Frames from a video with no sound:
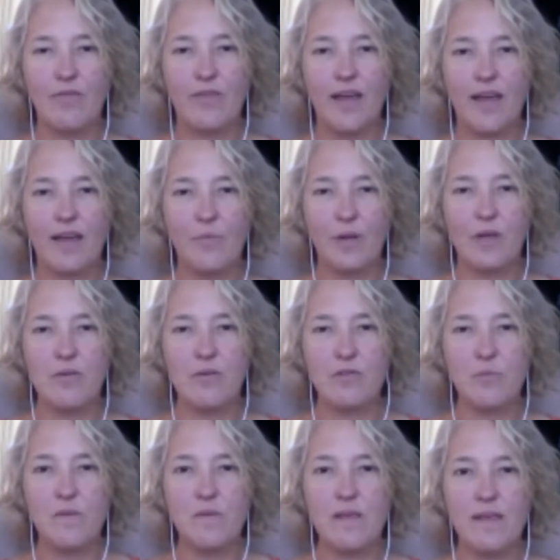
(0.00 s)
that when you
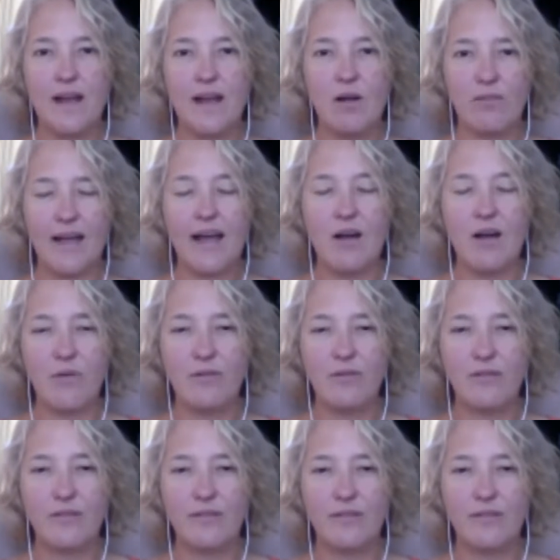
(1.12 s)
speak it out loud,